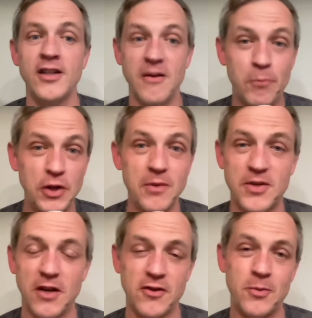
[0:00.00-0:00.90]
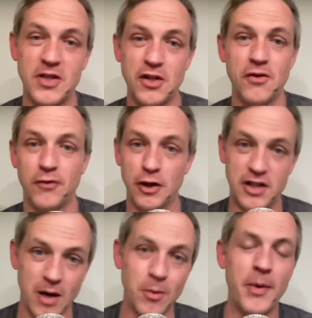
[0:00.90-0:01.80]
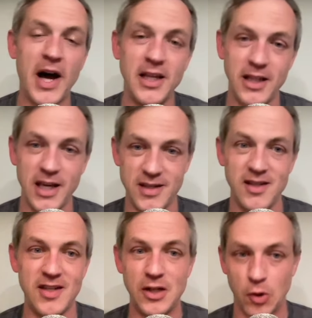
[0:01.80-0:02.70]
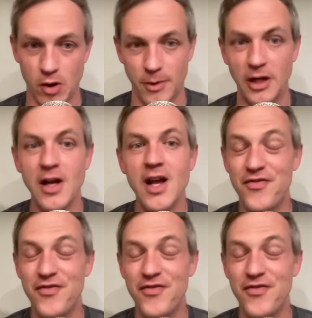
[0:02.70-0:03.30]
and they put themselves in position for a double bye in the A C C tournament.